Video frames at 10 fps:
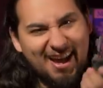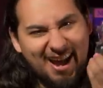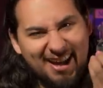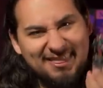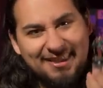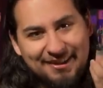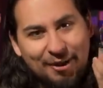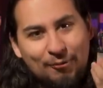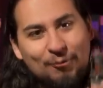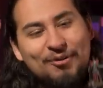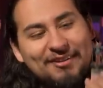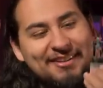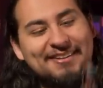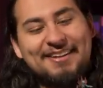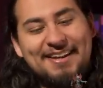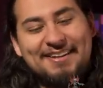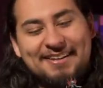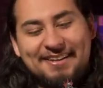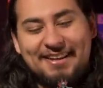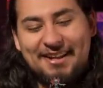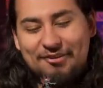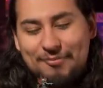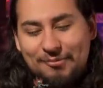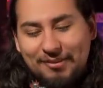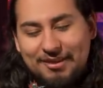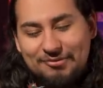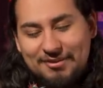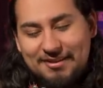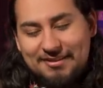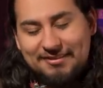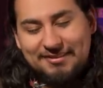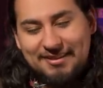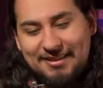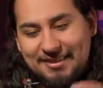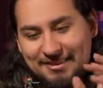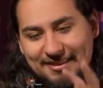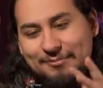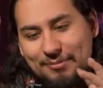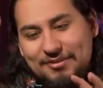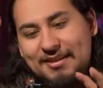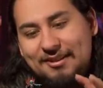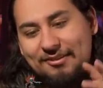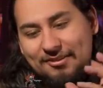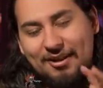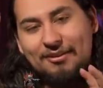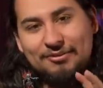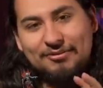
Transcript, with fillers: I think I really like it, and I would be really interested to see this particular color